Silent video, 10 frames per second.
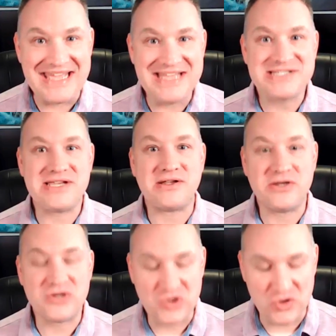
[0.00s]
it
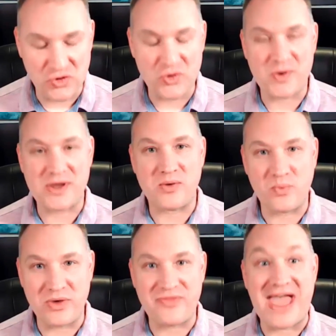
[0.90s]
congruent
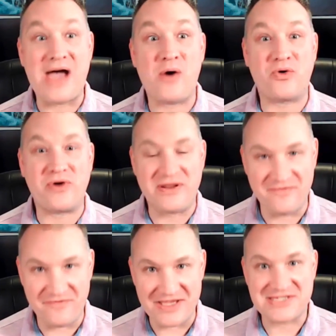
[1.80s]
with our
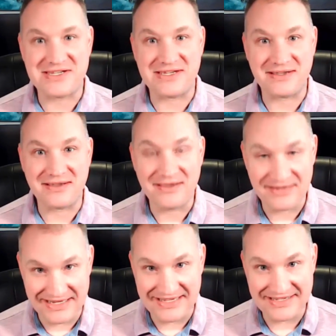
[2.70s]
investing
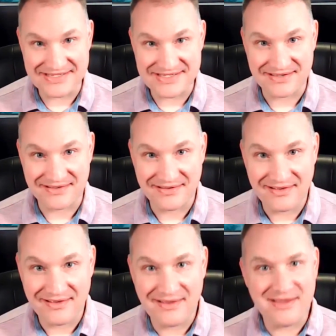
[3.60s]
needs?
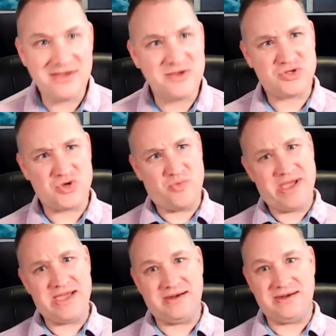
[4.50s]
So
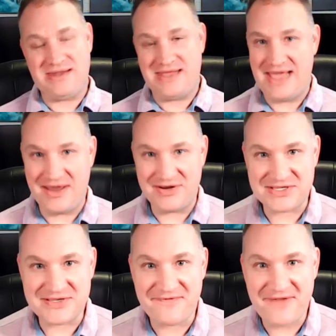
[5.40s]
Ben, how does
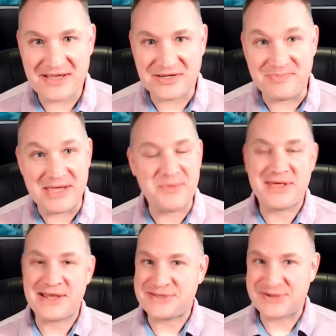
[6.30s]
this affect me? Well,
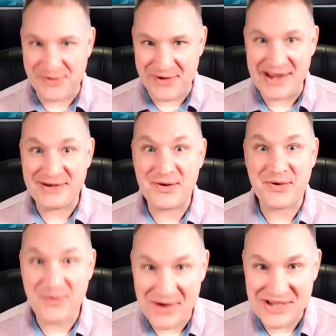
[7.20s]
that's a
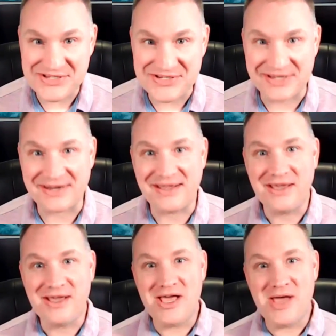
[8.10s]
great question
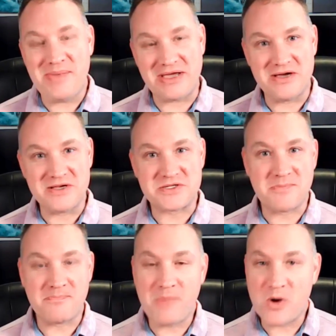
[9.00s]
because
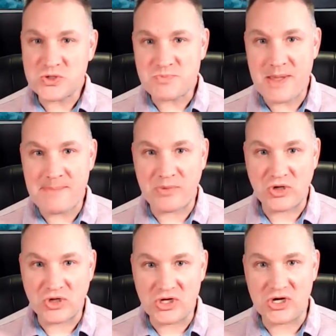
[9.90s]
most people
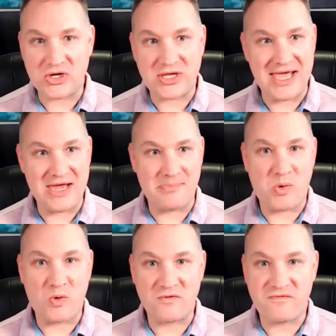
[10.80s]
look at a
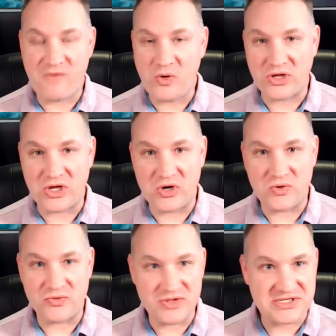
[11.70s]

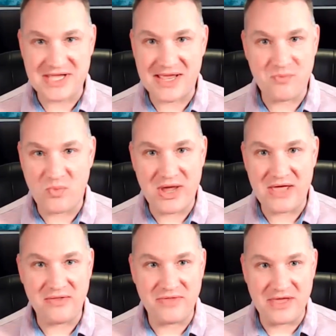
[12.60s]
portfolio the same
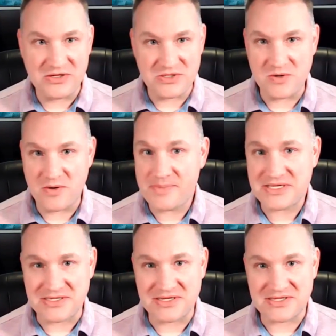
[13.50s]
way they do a
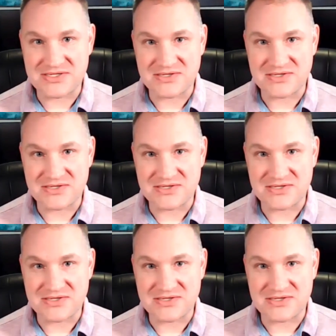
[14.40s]
business.